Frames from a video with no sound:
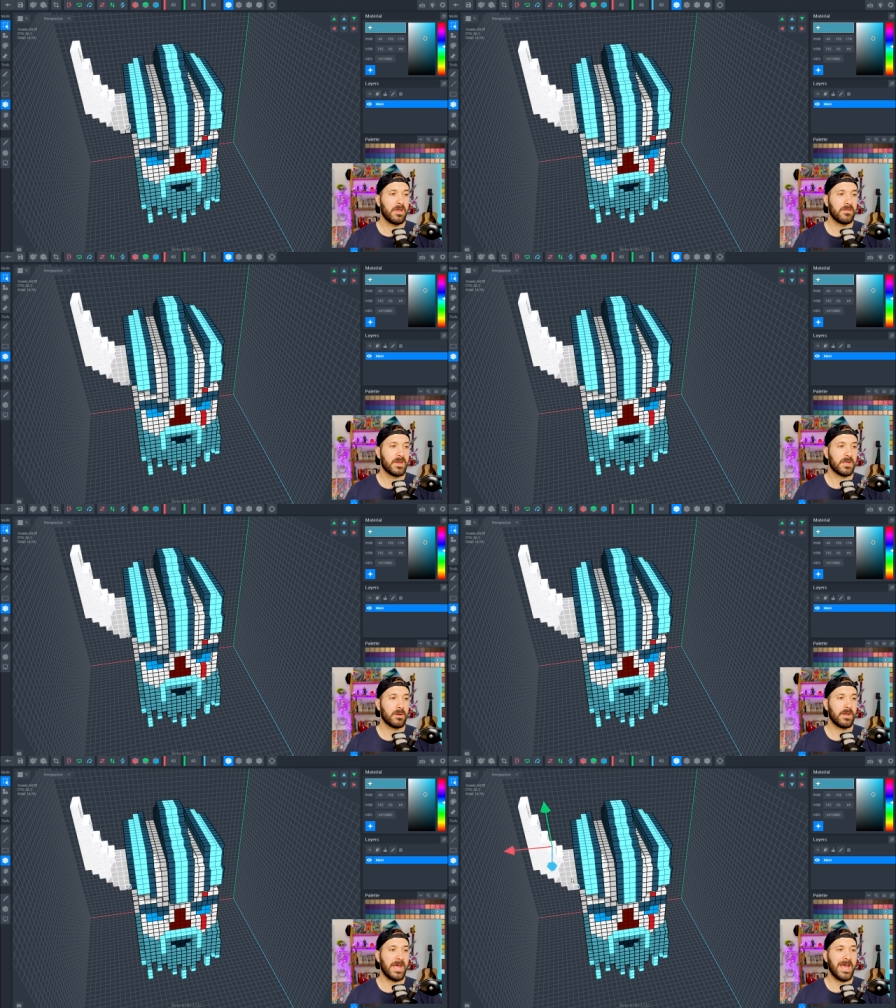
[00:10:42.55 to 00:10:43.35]
And then I
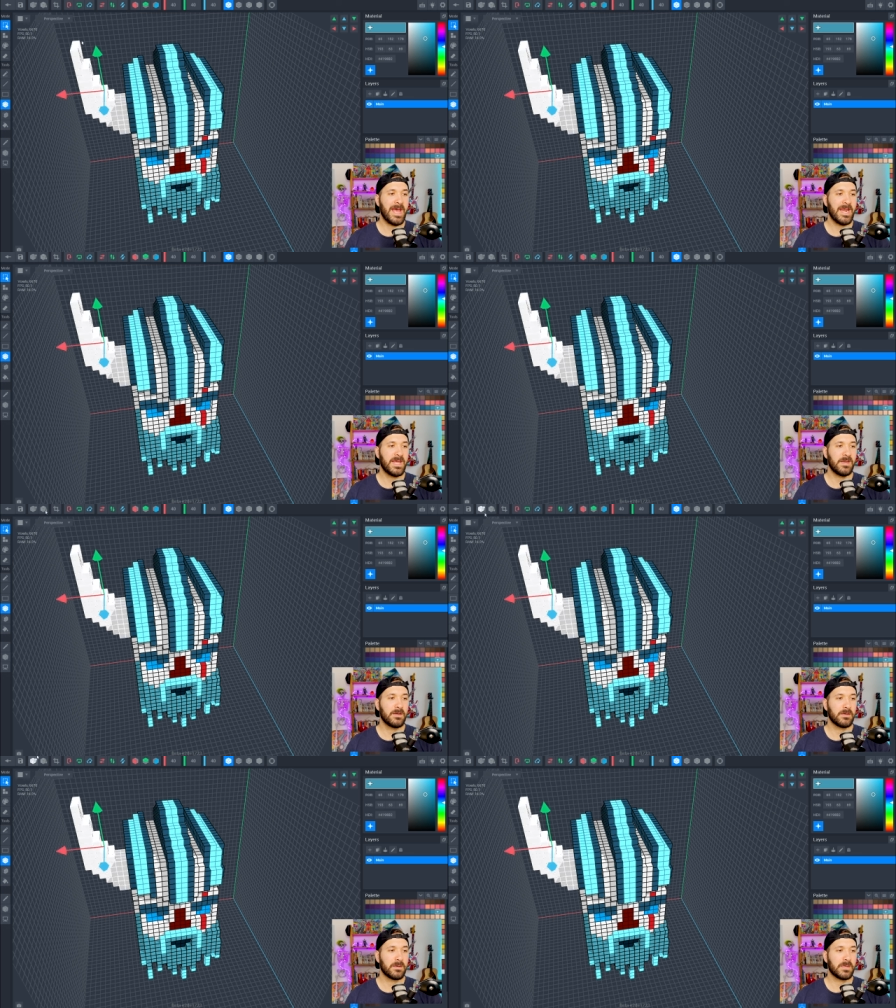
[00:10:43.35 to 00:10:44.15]
go to edit,
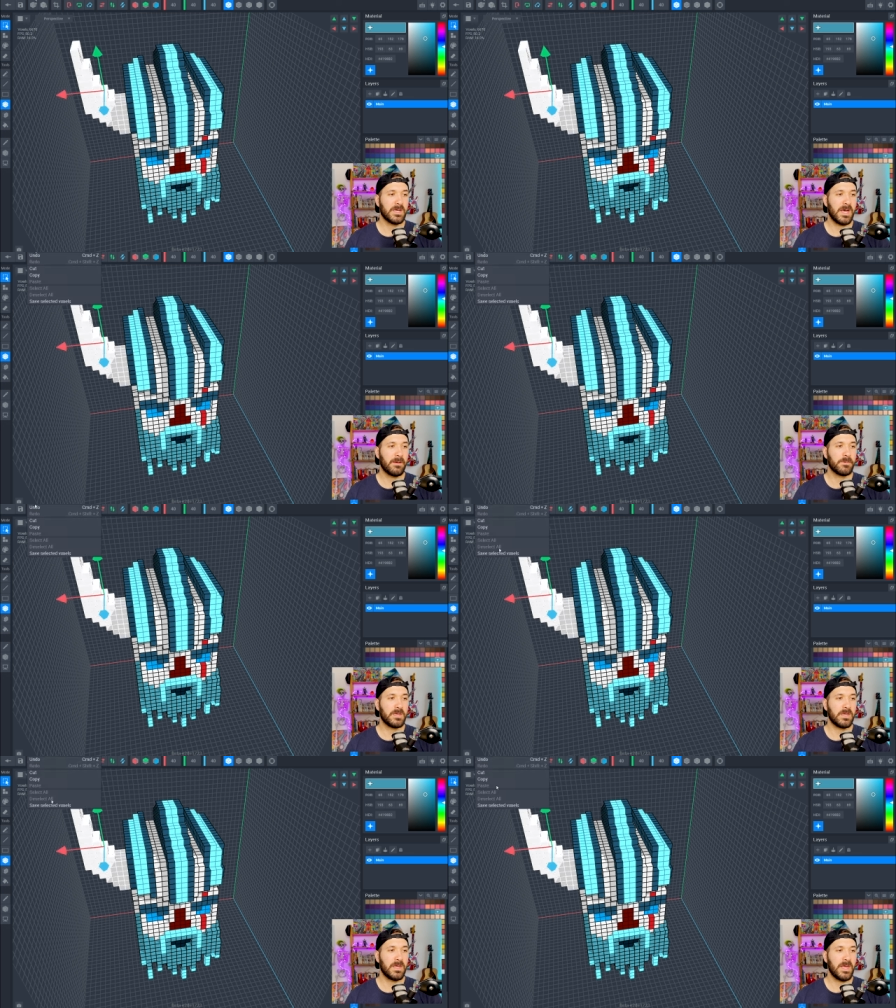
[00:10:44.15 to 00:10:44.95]

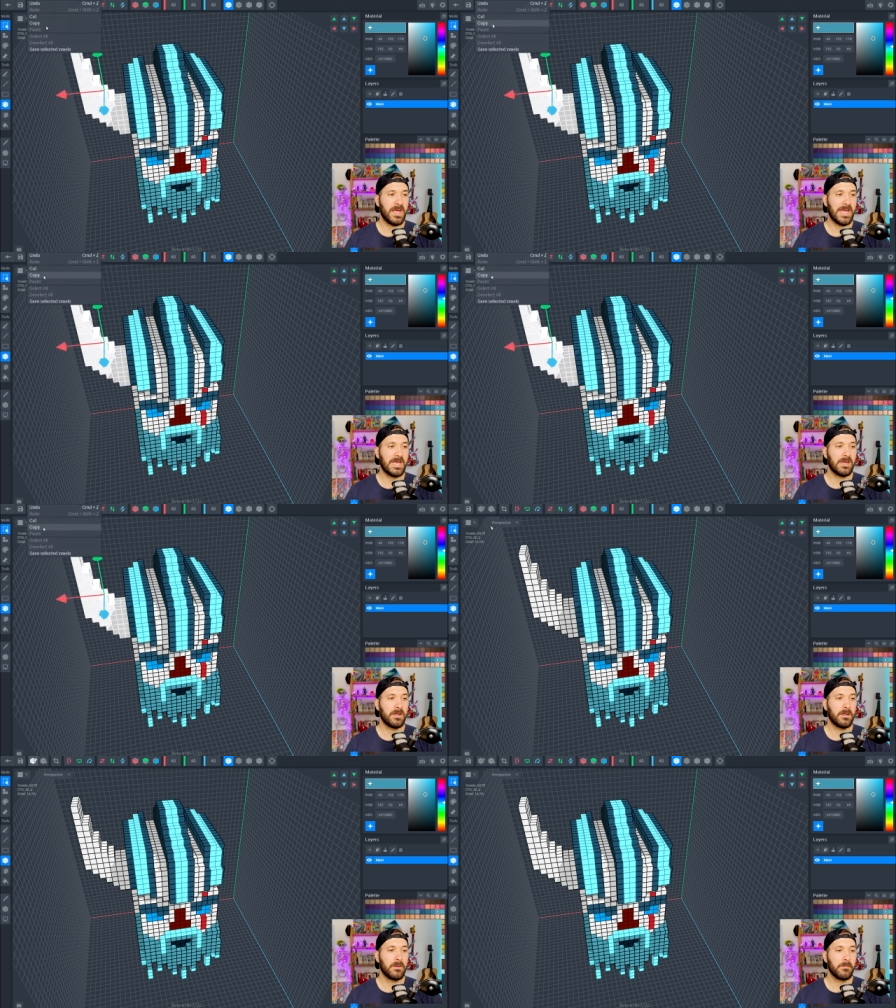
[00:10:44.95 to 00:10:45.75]
copy, edit,
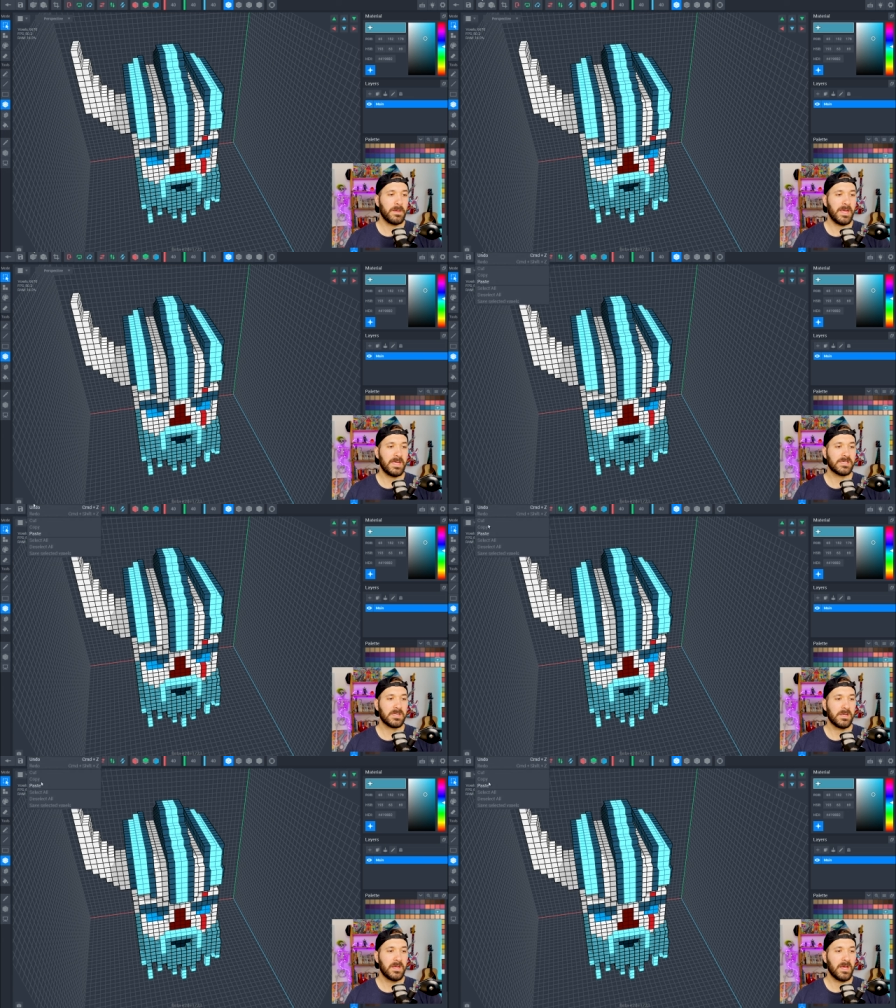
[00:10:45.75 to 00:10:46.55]

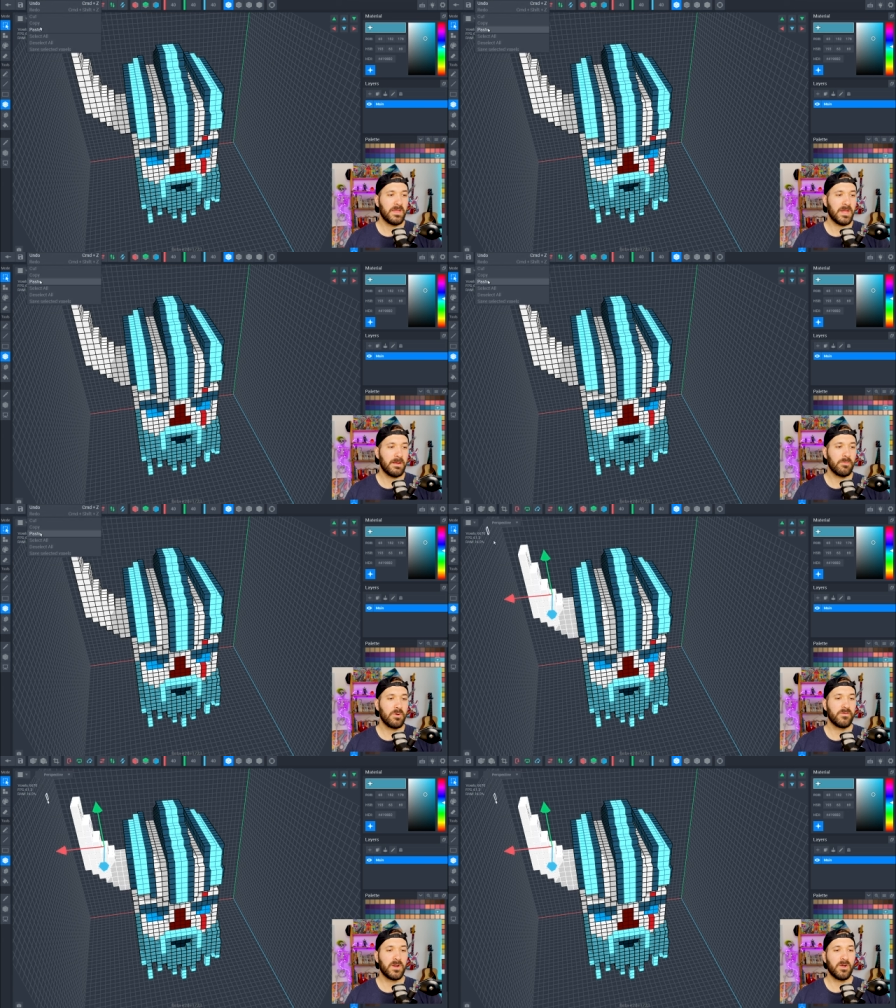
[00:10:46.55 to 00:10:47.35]
paste, and then I
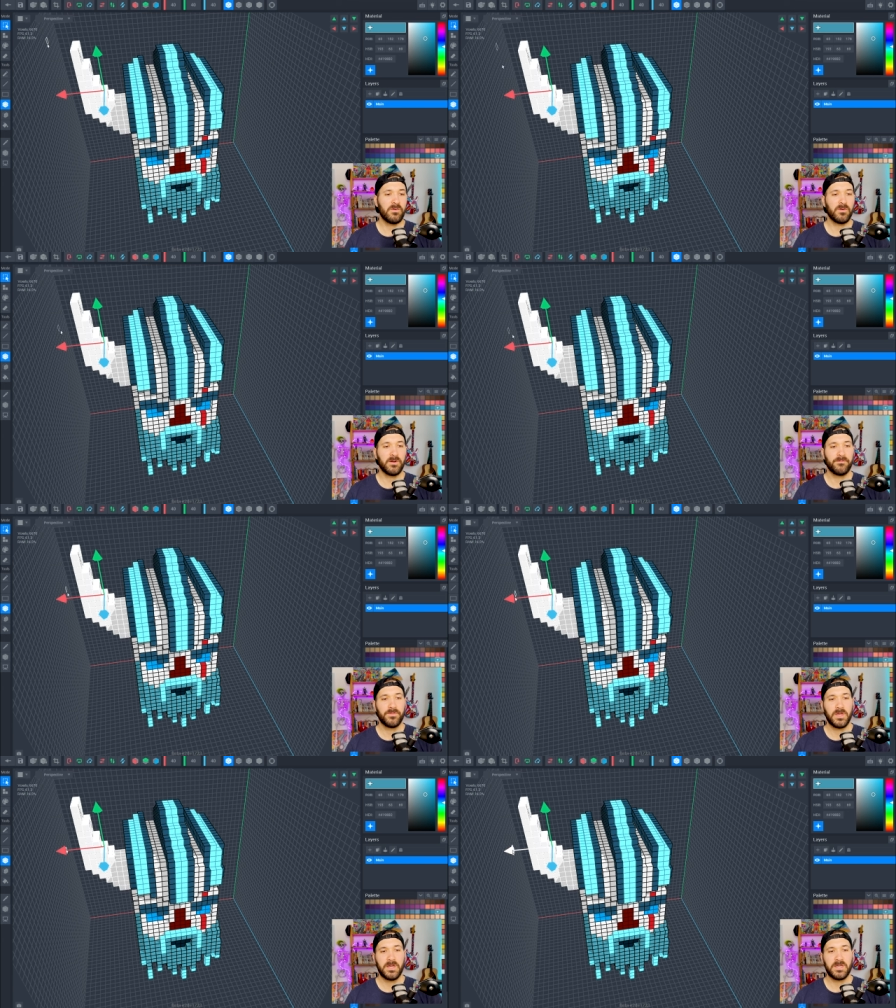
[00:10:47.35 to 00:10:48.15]
move it over.
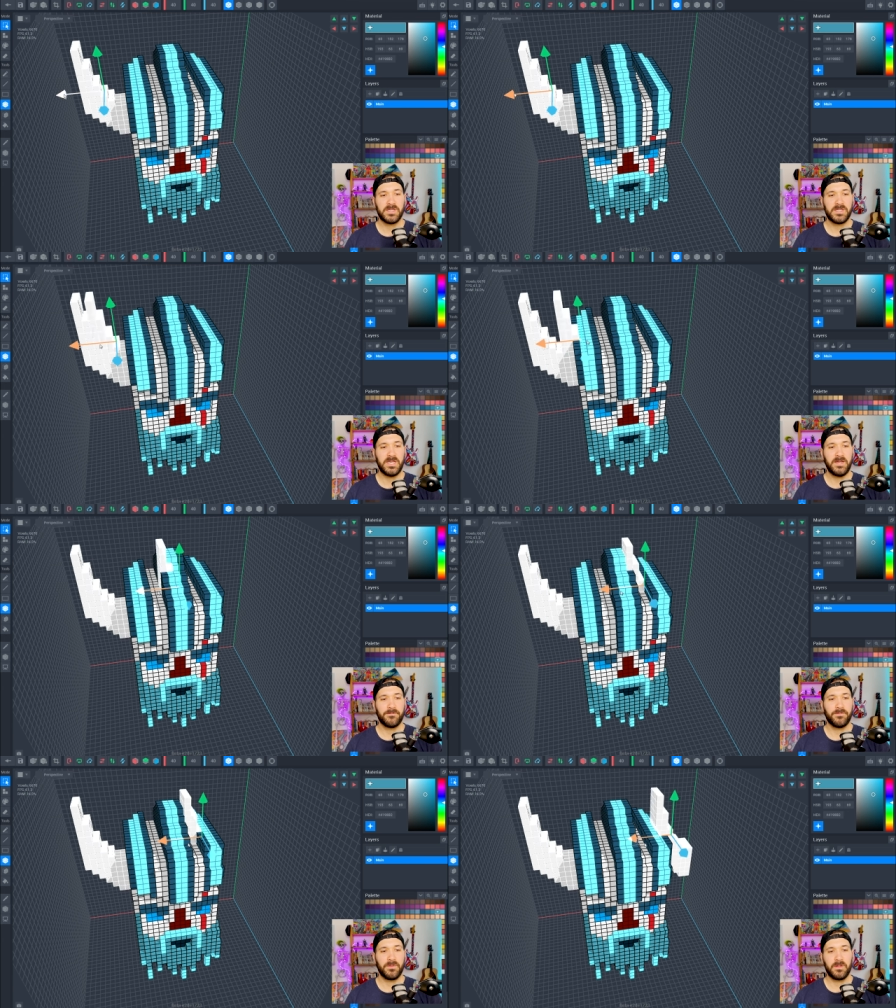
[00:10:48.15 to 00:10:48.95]
You see,
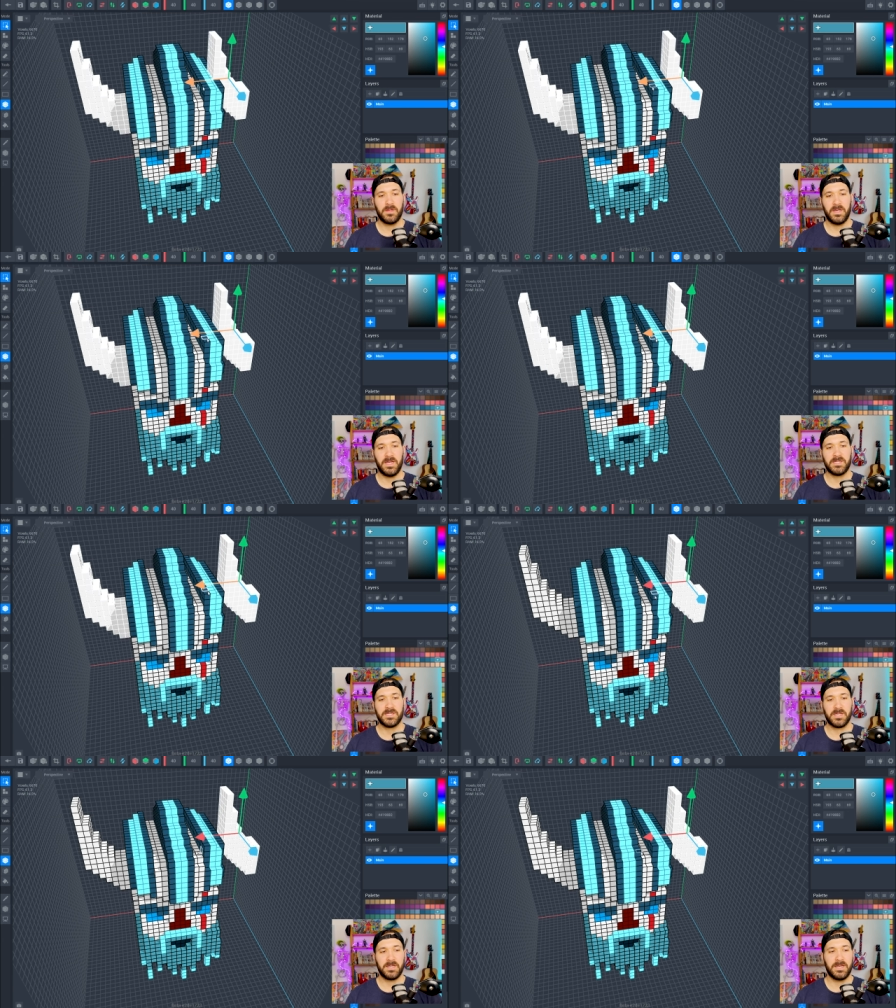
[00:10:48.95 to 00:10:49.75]

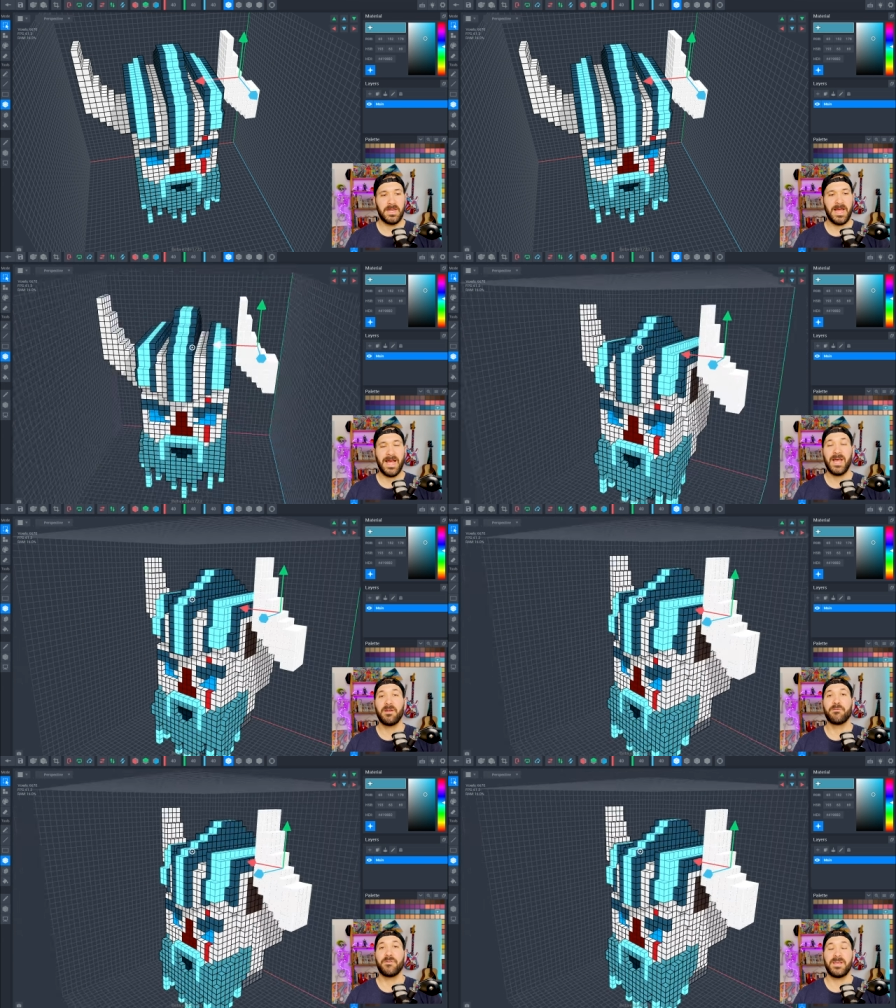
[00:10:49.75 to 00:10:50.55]
it's
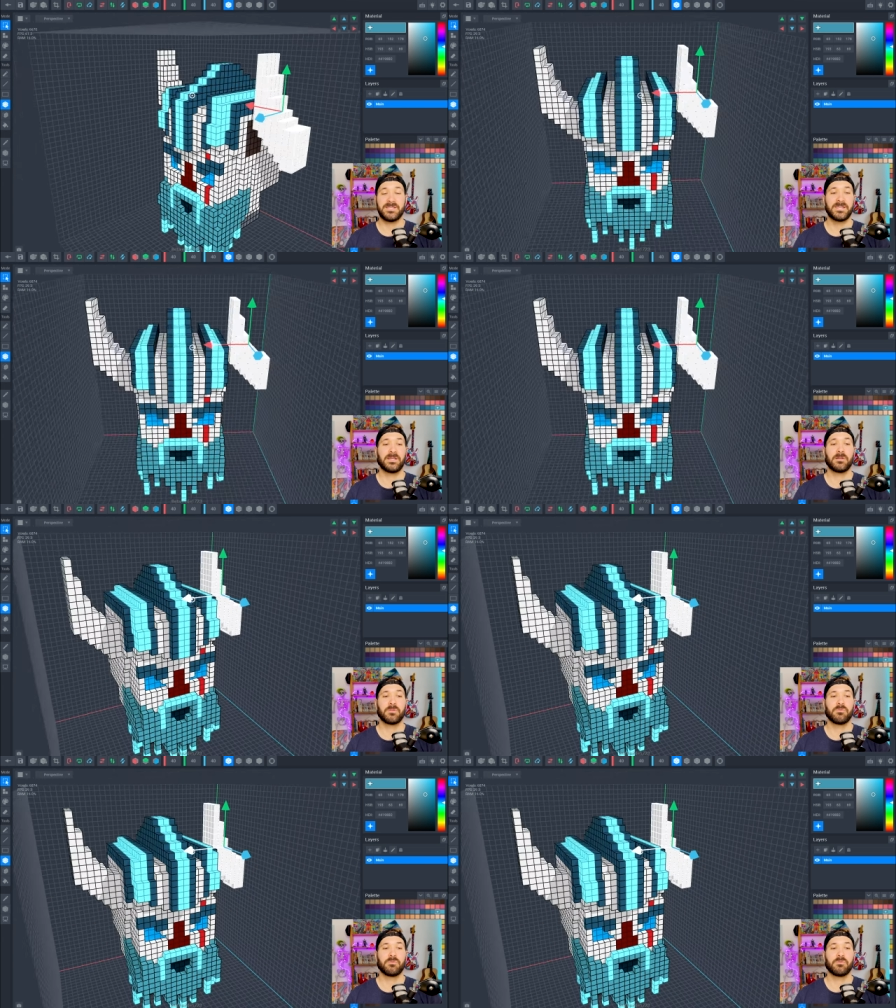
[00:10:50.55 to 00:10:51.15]
not facing the